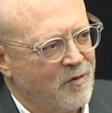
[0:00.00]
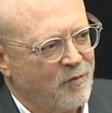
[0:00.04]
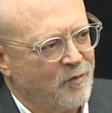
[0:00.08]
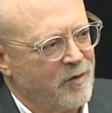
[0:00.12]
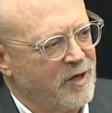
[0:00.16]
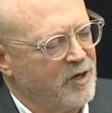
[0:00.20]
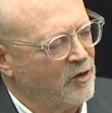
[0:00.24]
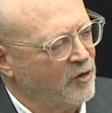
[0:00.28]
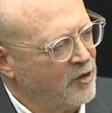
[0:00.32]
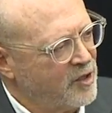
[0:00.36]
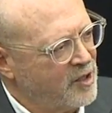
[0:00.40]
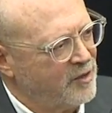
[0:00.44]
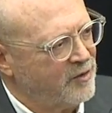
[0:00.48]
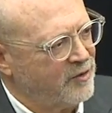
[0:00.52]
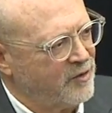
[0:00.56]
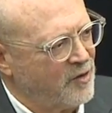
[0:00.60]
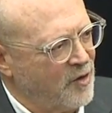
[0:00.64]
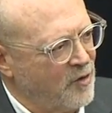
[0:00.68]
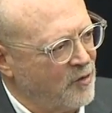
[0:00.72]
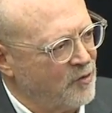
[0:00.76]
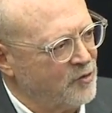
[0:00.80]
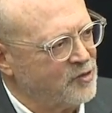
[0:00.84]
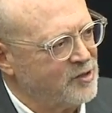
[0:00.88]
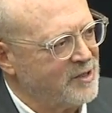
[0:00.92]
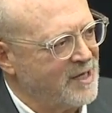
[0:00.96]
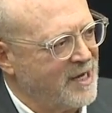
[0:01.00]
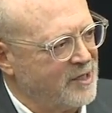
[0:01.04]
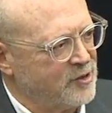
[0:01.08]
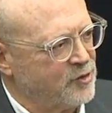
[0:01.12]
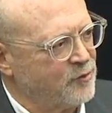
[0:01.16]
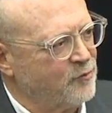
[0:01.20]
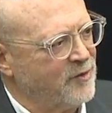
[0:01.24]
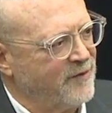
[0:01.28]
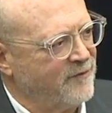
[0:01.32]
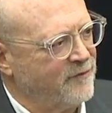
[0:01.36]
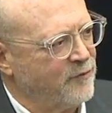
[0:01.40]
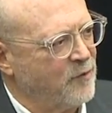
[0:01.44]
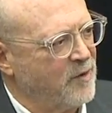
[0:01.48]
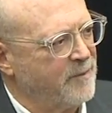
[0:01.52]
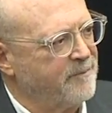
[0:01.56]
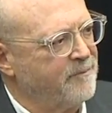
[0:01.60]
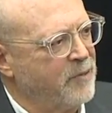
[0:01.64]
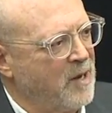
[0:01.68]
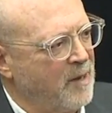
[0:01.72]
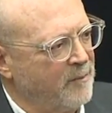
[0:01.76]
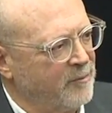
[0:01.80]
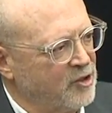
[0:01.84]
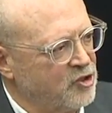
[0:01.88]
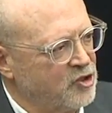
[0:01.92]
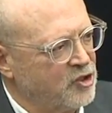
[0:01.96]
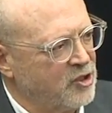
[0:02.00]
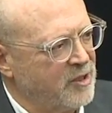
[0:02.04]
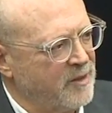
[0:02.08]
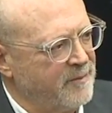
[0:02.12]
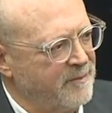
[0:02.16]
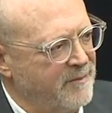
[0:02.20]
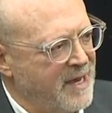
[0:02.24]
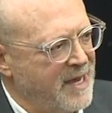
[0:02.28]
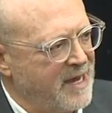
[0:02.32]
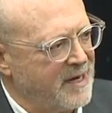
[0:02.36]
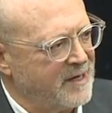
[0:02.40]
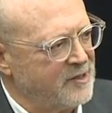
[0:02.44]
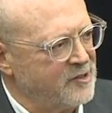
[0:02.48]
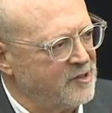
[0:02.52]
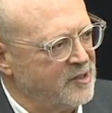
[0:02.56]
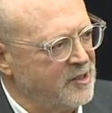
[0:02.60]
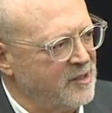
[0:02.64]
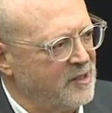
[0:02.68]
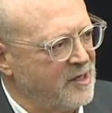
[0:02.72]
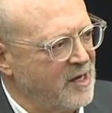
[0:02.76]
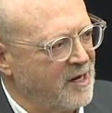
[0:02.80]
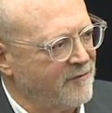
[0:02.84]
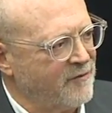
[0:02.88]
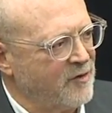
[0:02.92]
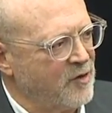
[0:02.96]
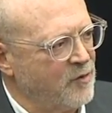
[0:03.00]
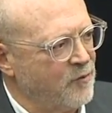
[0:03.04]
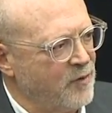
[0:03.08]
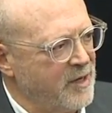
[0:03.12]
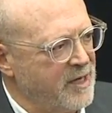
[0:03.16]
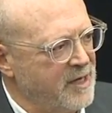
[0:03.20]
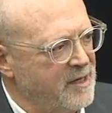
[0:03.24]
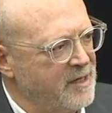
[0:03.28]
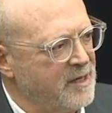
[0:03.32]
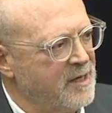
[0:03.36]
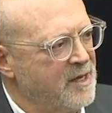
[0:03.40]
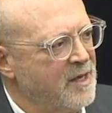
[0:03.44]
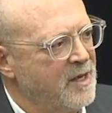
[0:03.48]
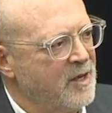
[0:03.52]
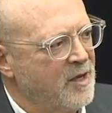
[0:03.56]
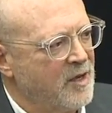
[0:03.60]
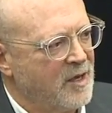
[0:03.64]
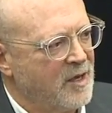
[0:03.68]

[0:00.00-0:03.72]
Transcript: We look at those as if we're publishing a magazine every week,